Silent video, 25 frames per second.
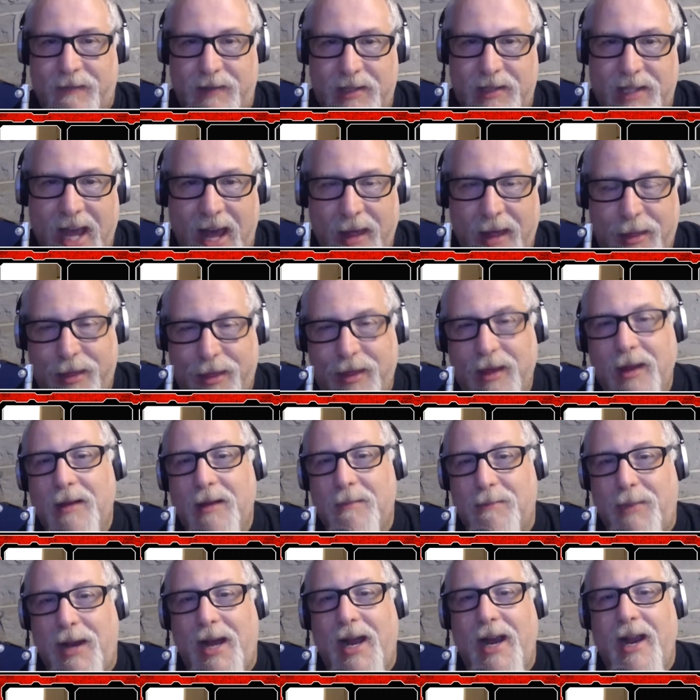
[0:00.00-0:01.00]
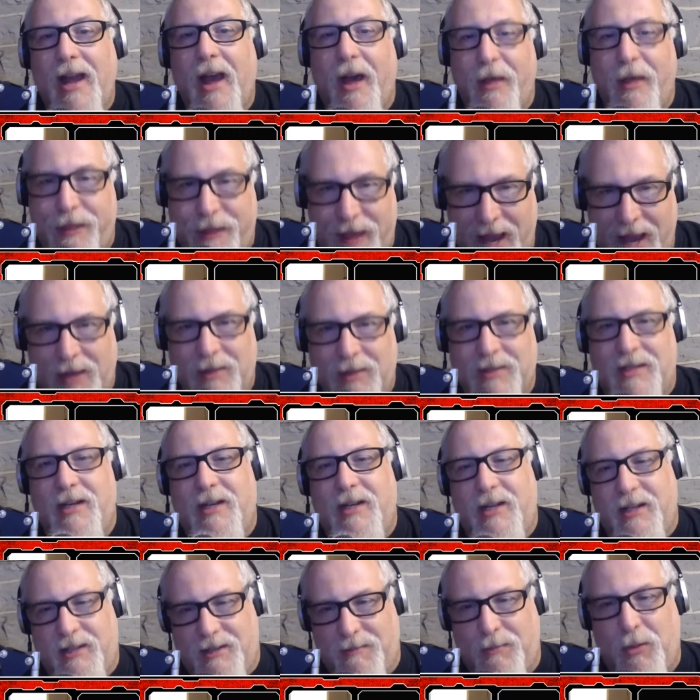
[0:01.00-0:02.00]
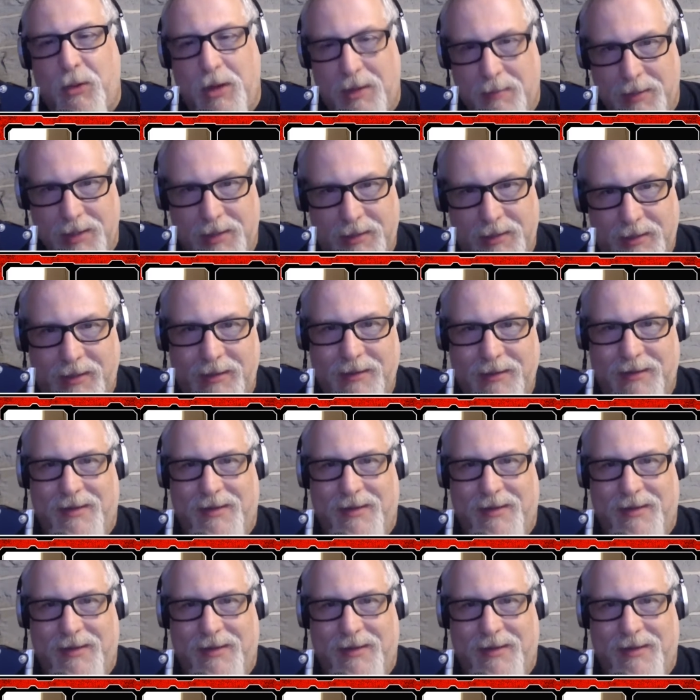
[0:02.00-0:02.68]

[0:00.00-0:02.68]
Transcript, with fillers: of death by 1,000 disappointments.